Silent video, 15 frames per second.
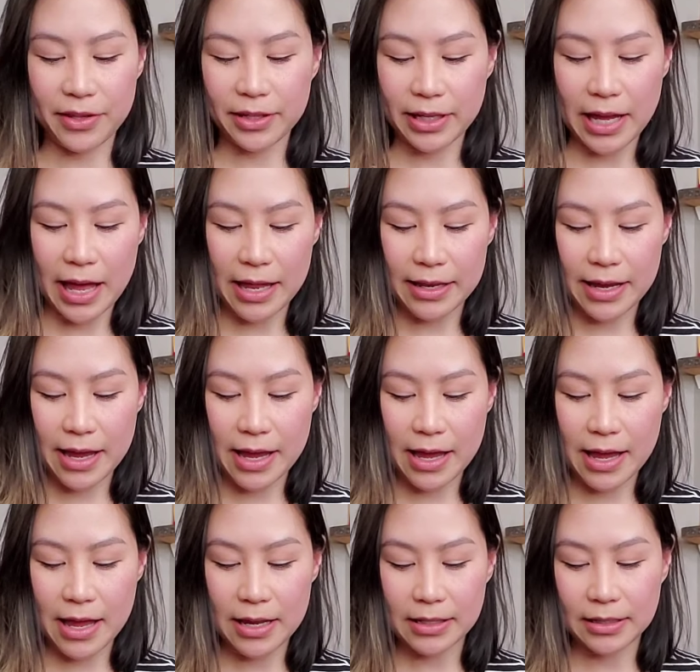look at
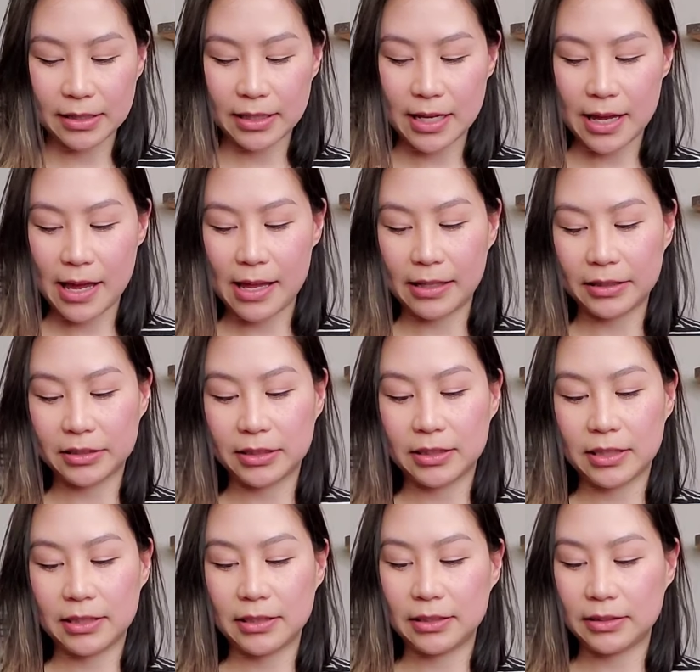it, and
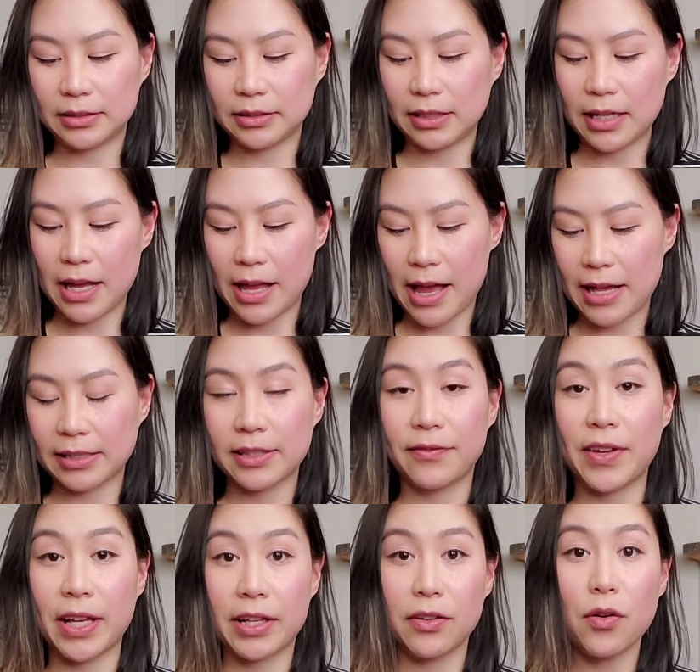I ask if
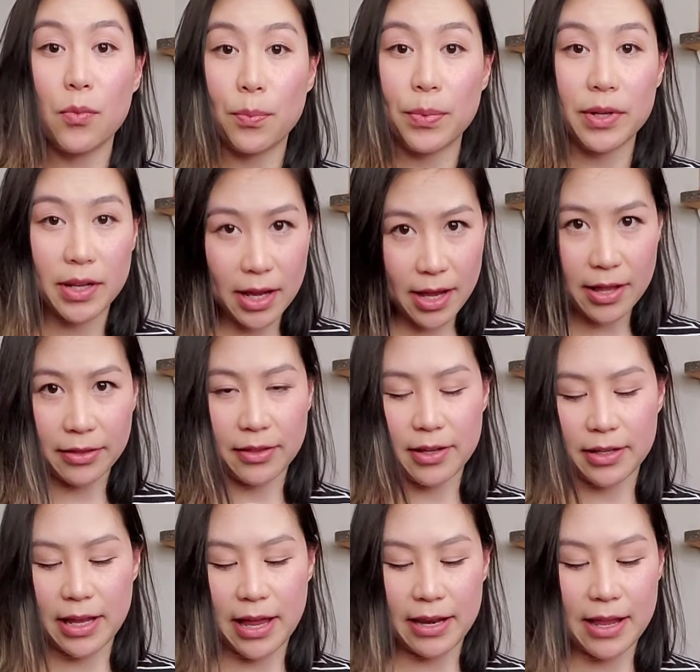I can open it and
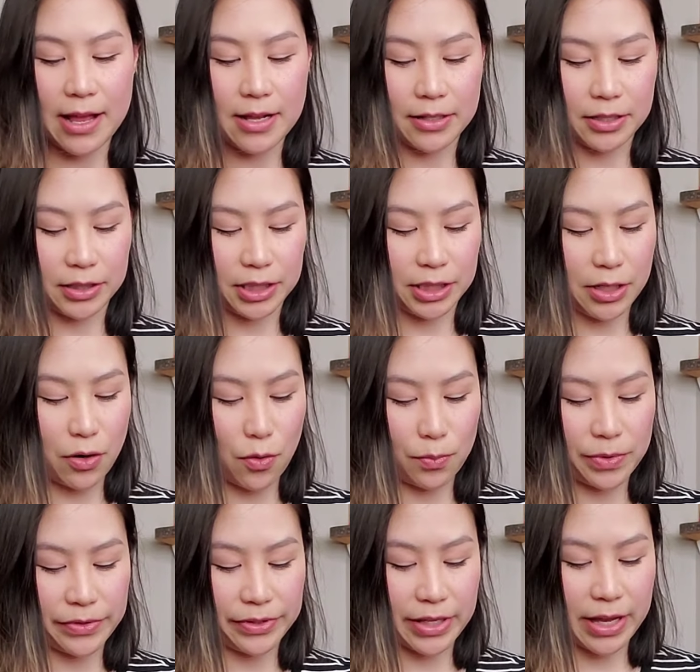look at it, and she
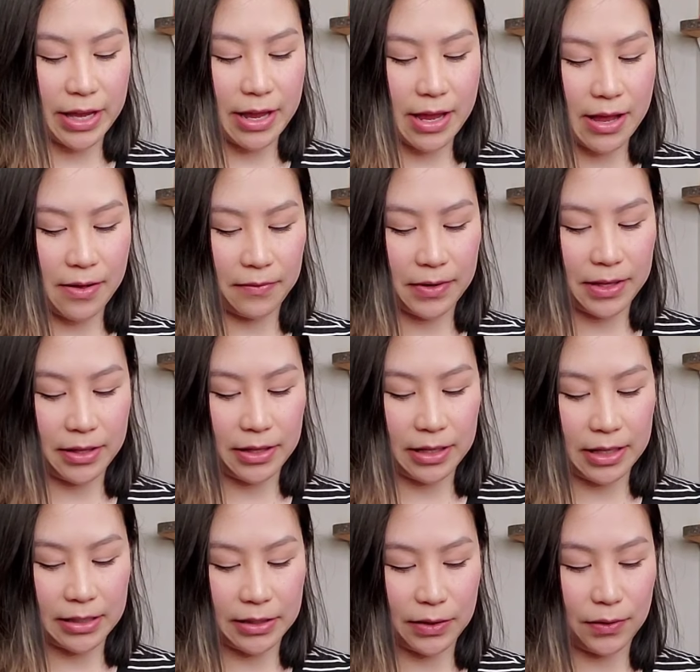opens it, and we look
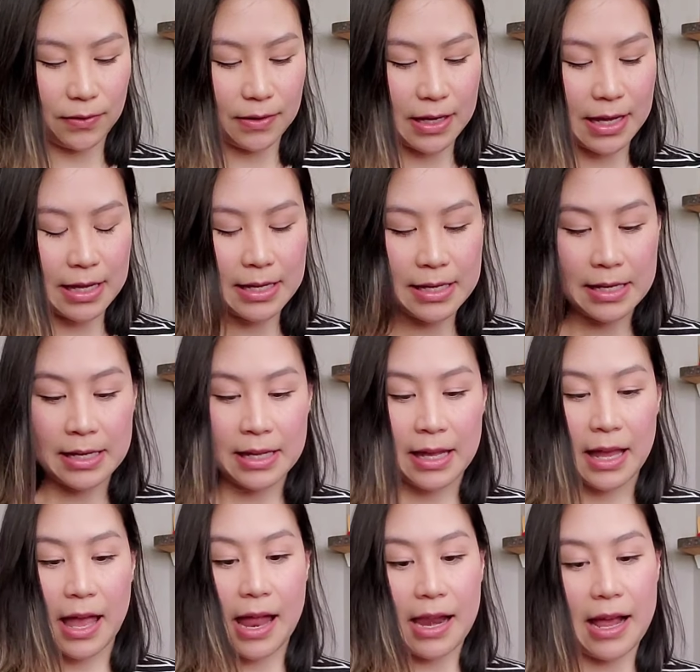into it,
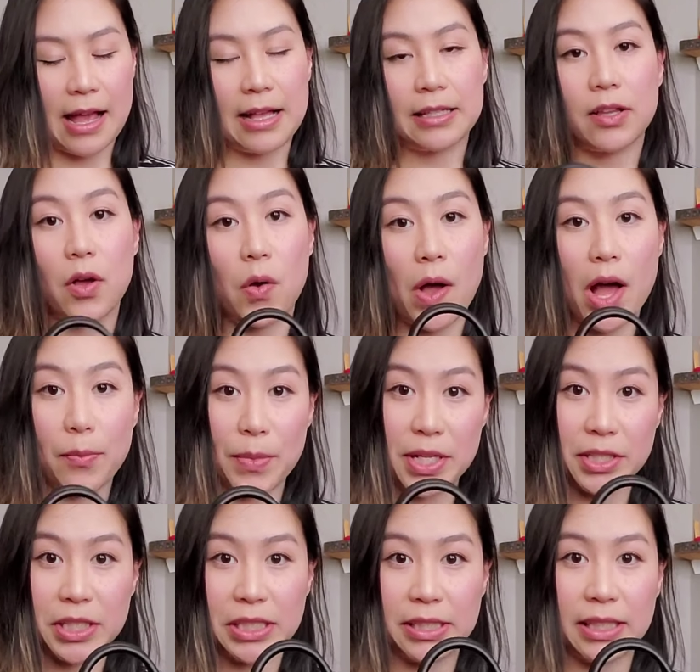and I asked, oh, how
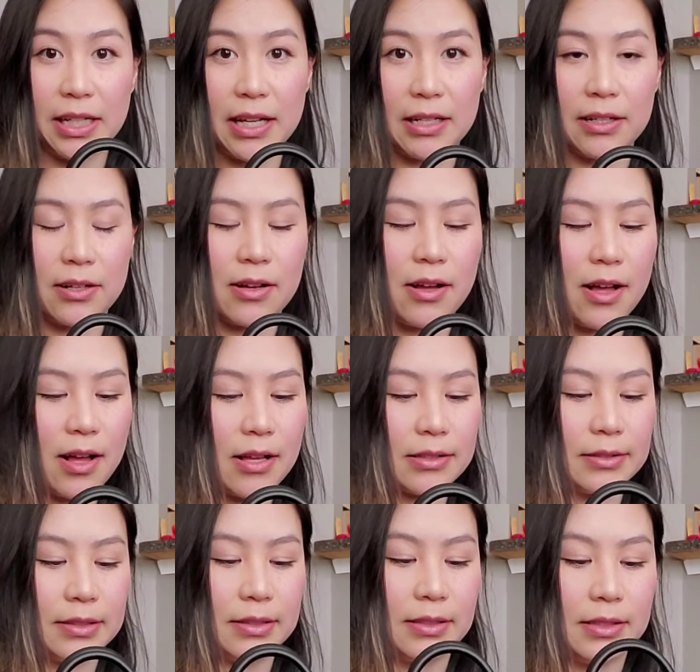much is it gonna
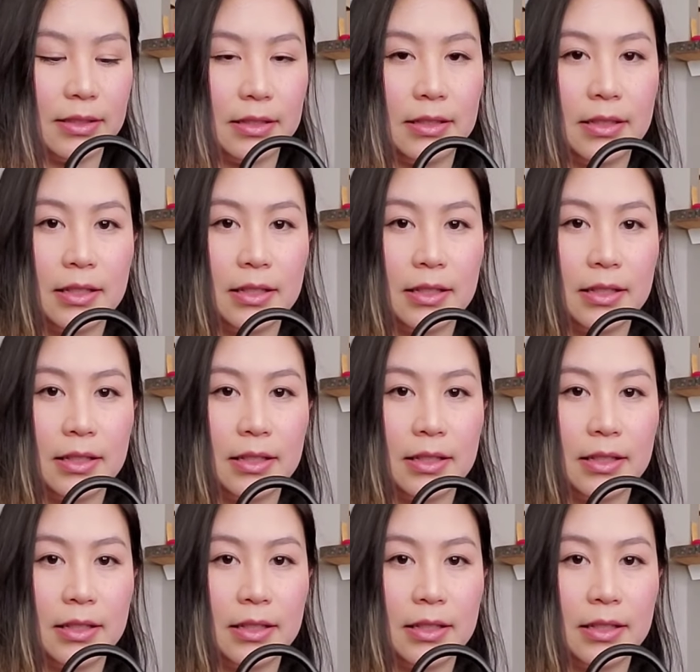cost?